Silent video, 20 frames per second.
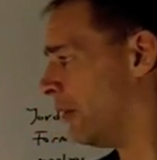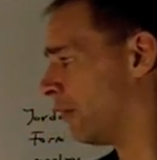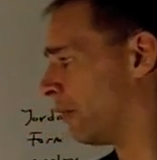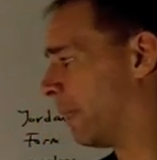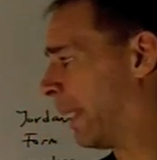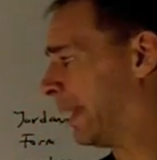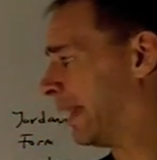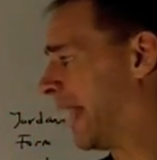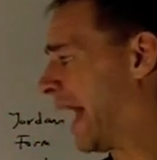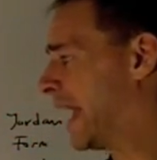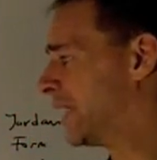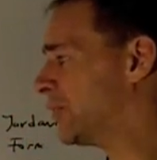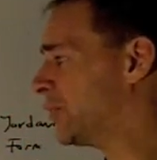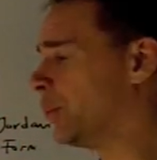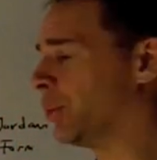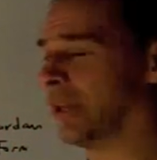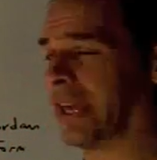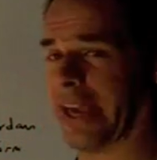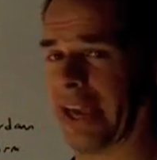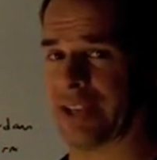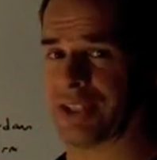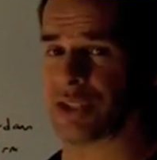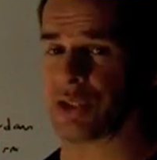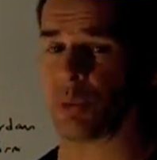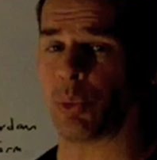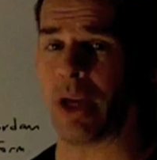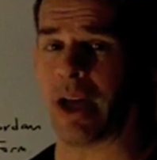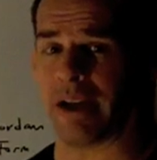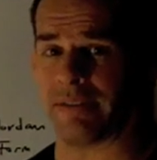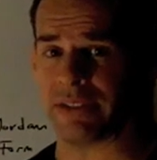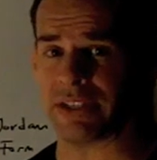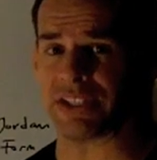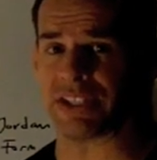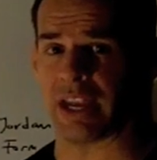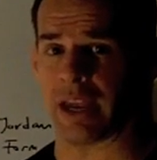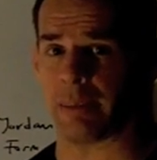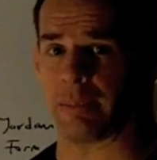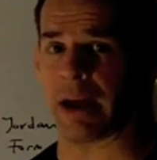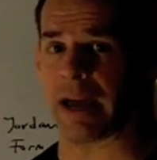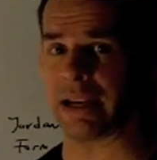For my last two cases, we'll have the
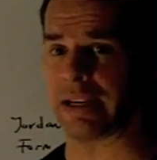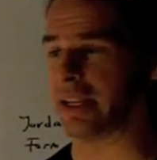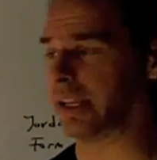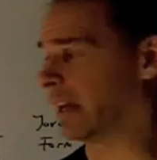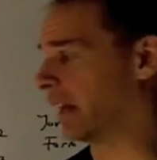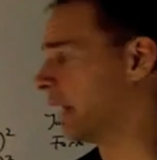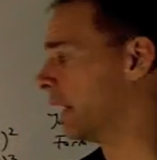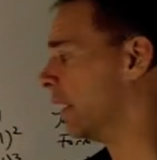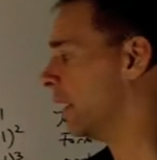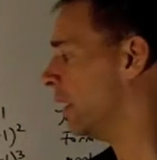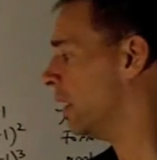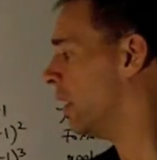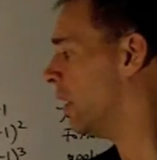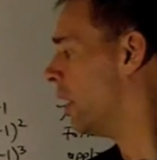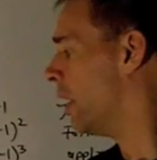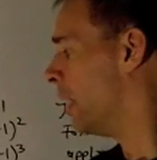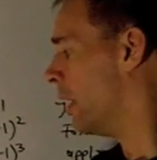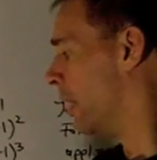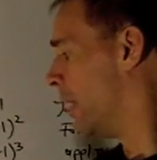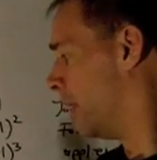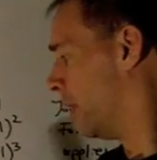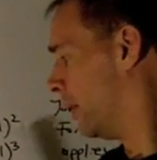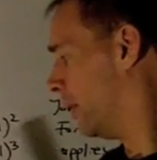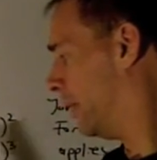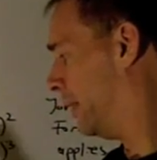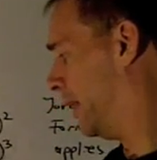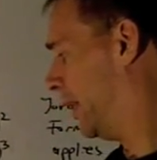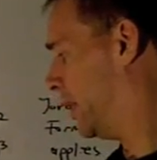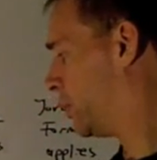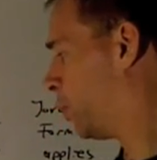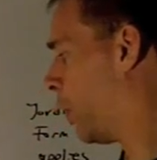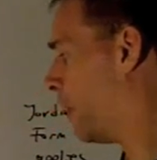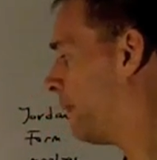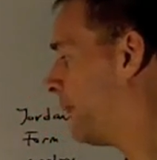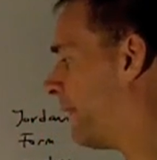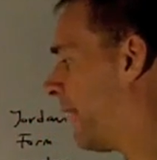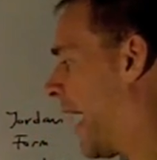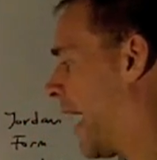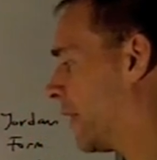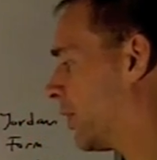same idea. These
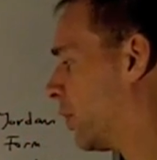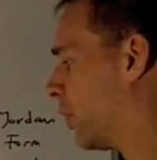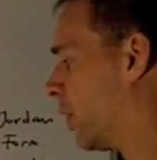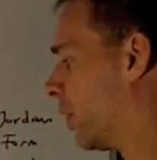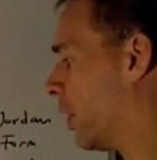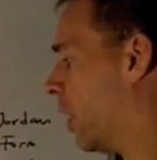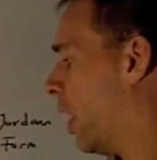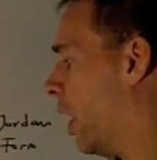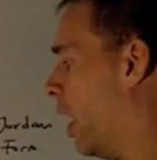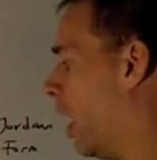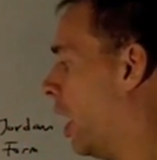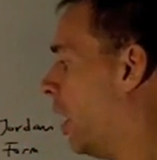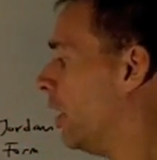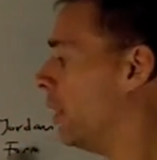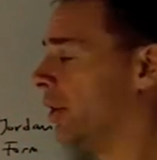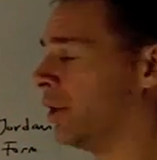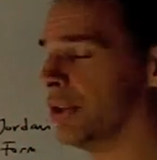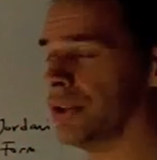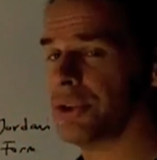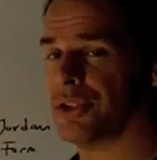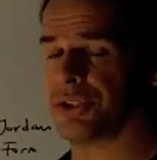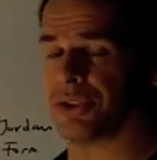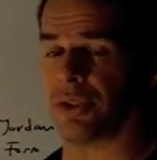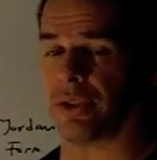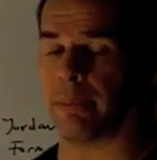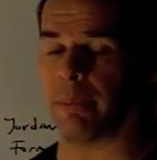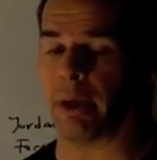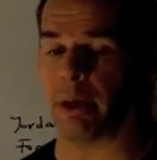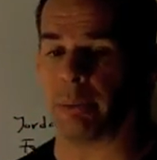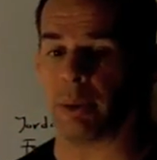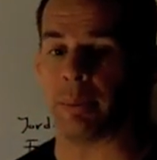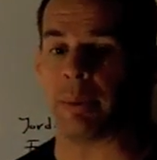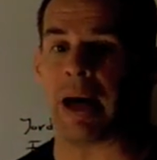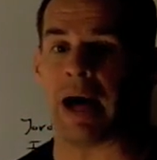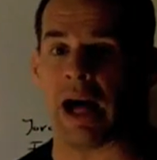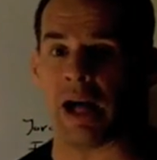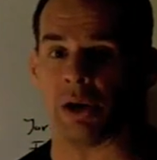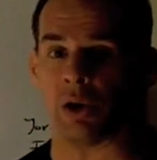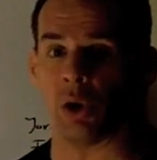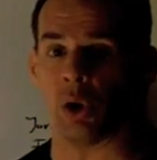won't factor at all, so the minimal
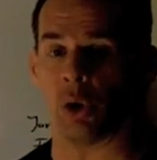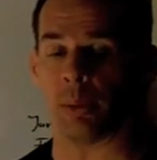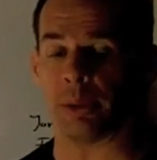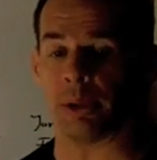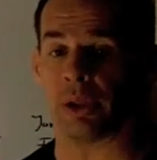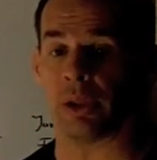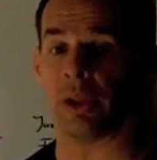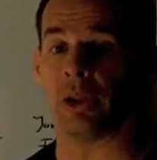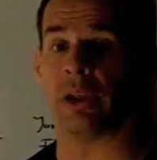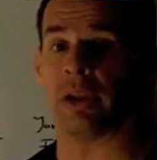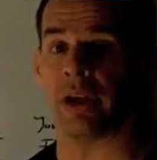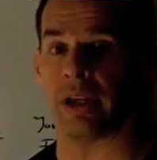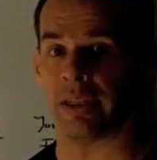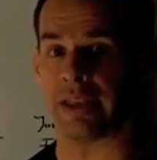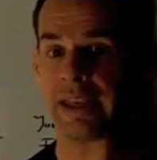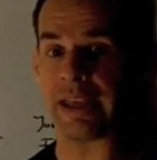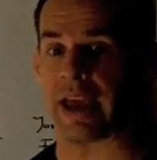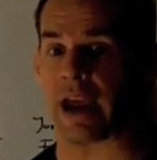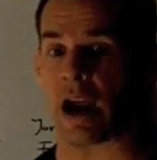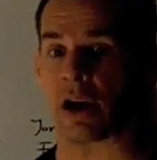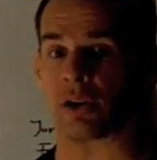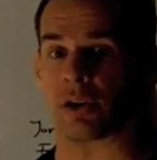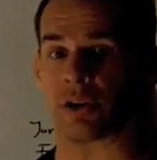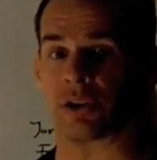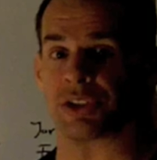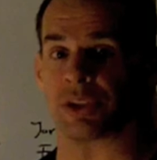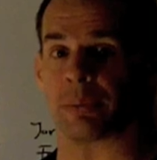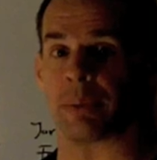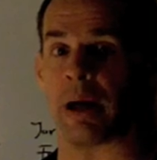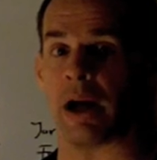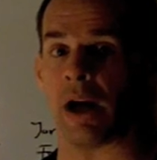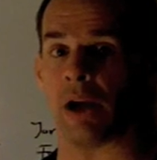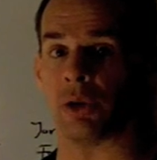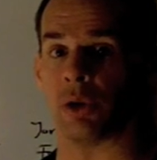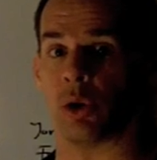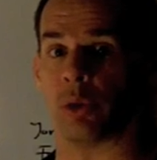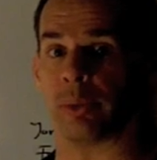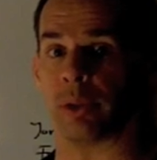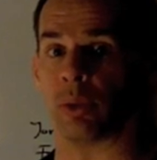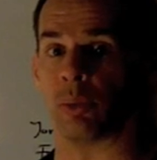polynomial and the characteristic
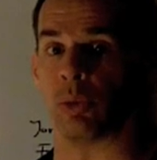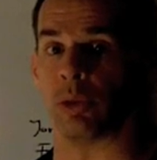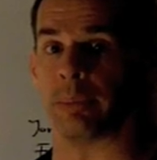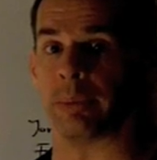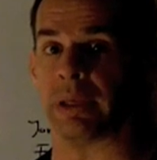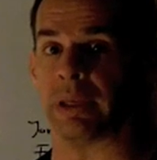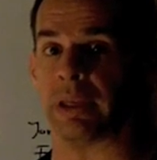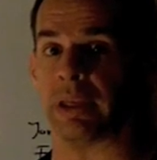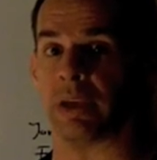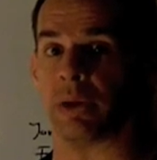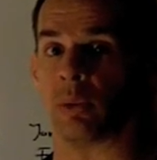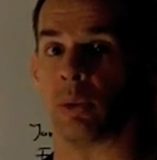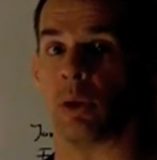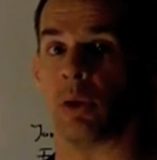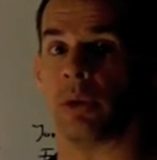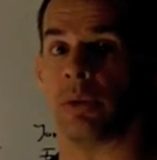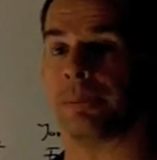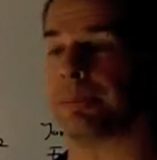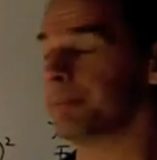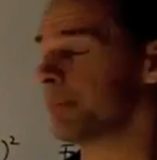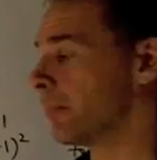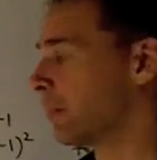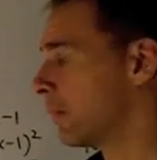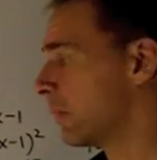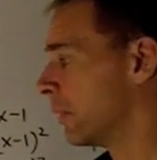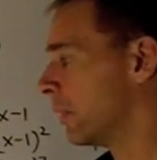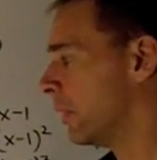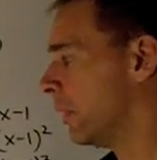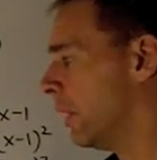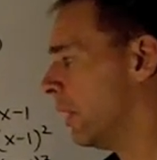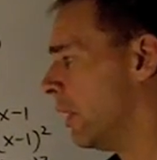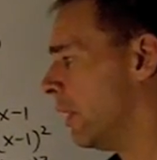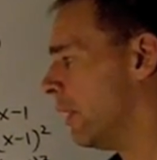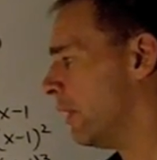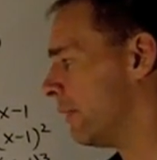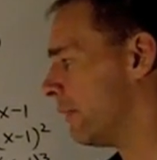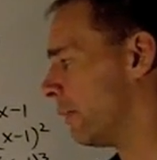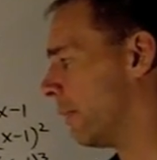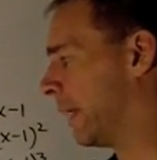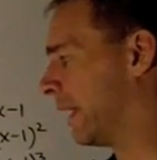polynomial will be equal.
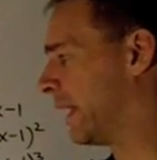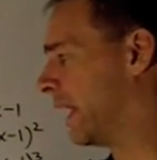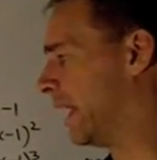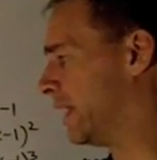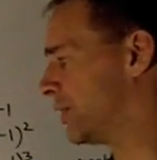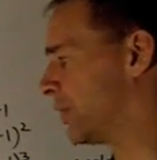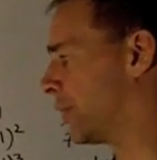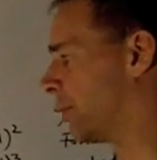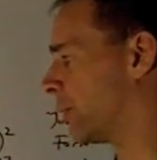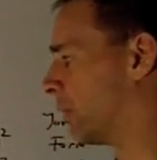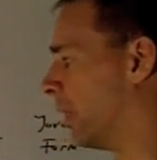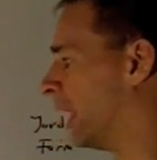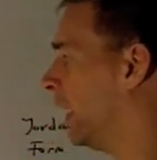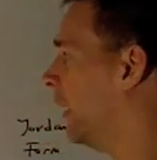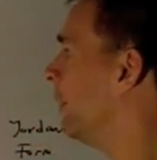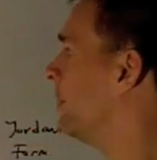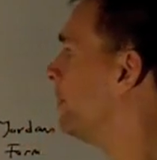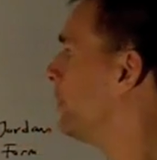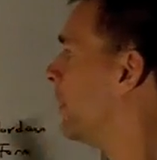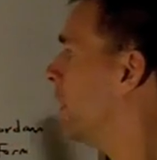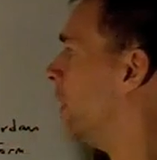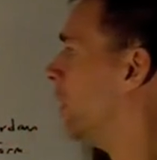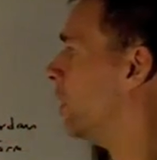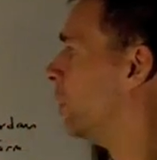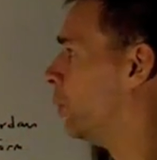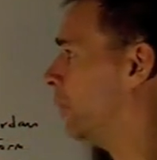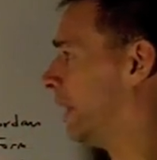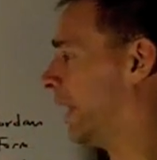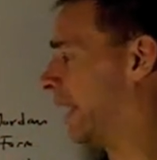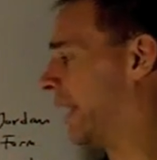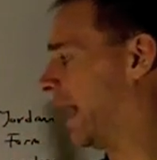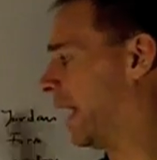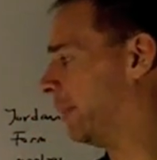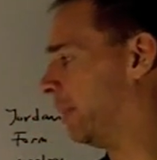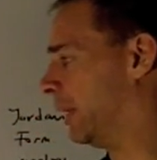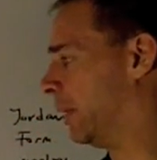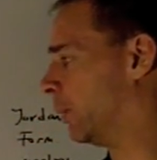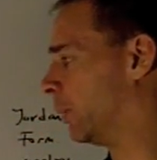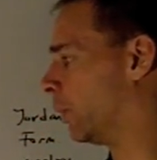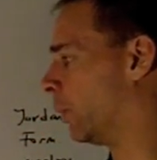For my case 3, we let a
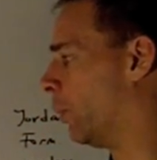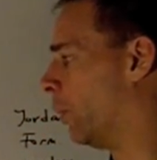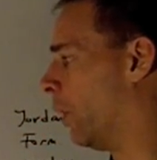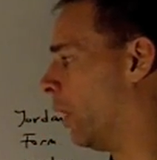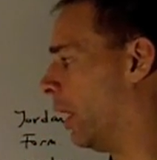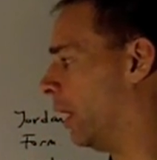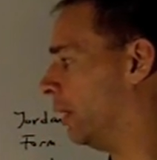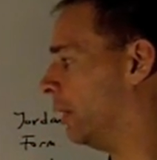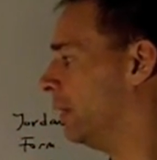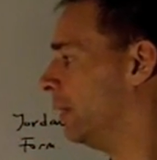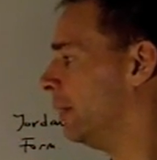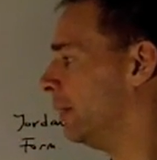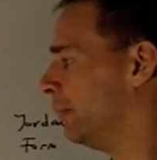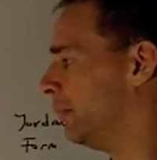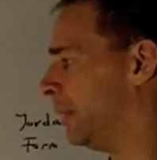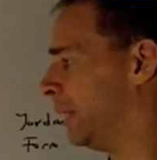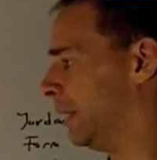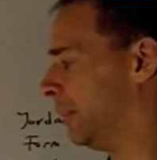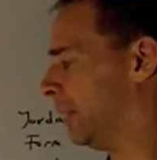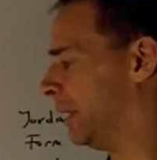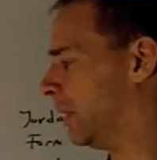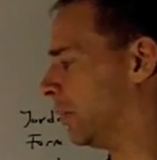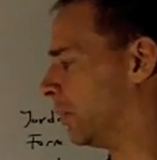be equal to 1, b be